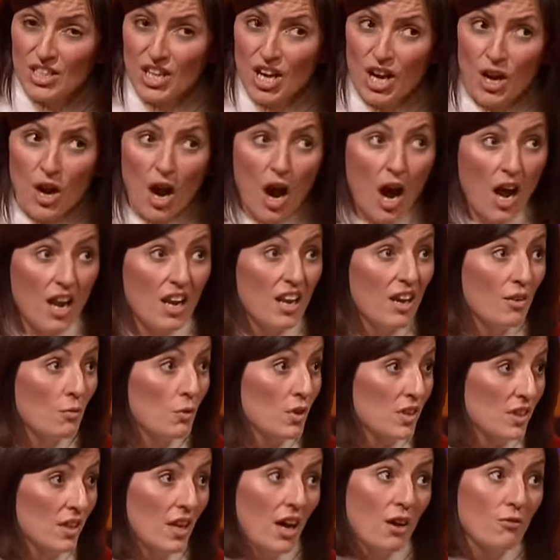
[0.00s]
it. No, I love
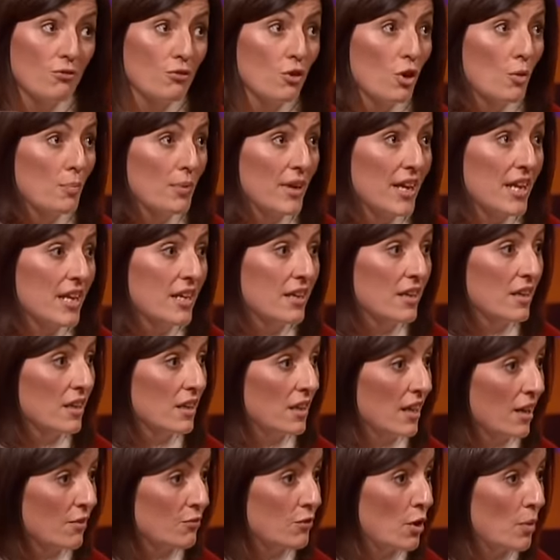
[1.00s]
Robbie.
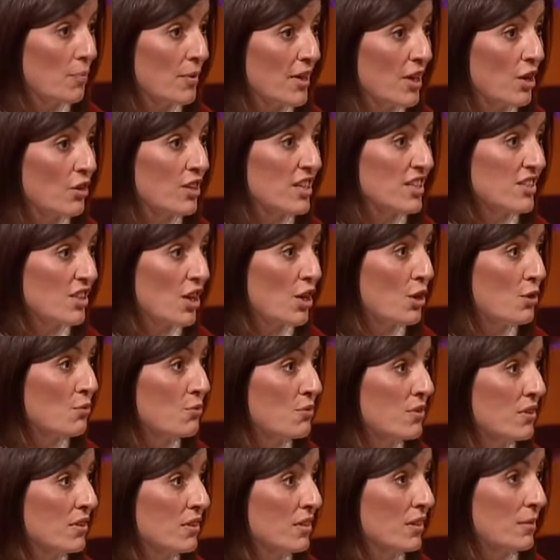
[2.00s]
Love Robbie on his
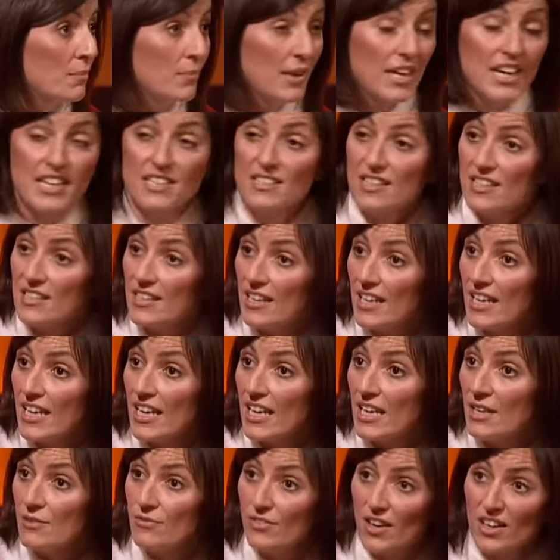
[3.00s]
own, but he did
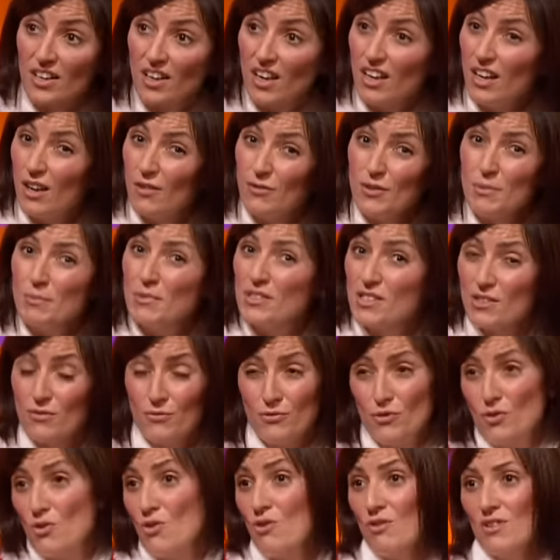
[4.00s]
leave, and I love them as a
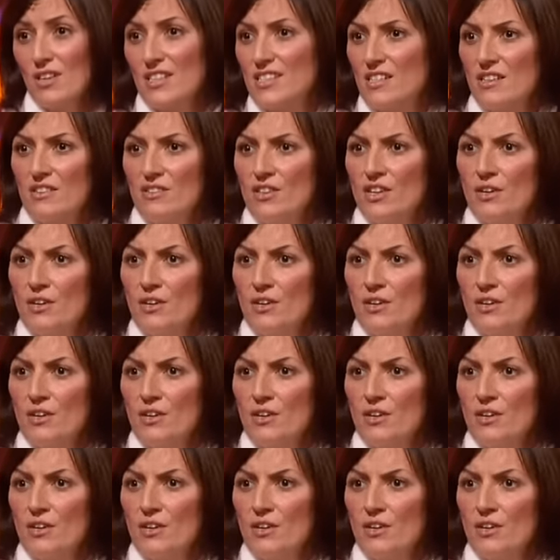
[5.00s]
four. I don't